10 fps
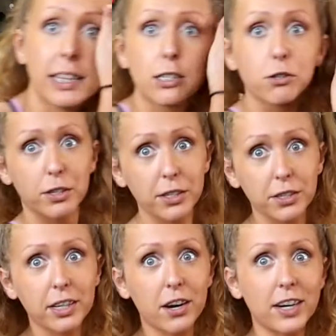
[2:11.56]
that's really,
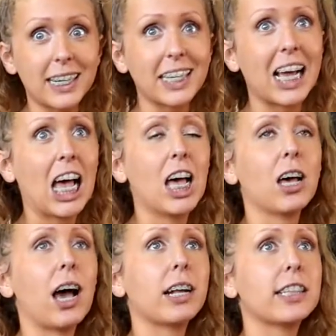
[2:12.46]
really hard.
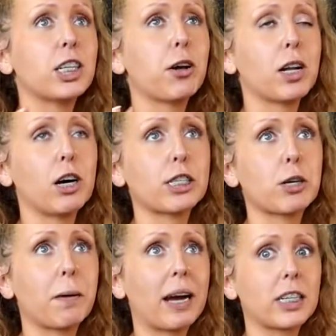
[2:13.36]
And then you can also
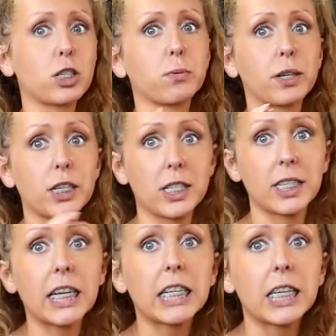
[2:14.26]
practice where you're
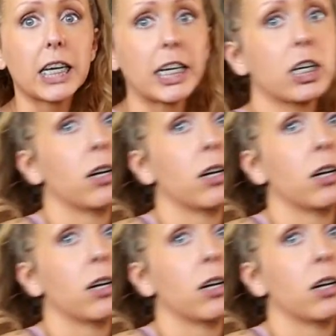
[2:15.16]
standing.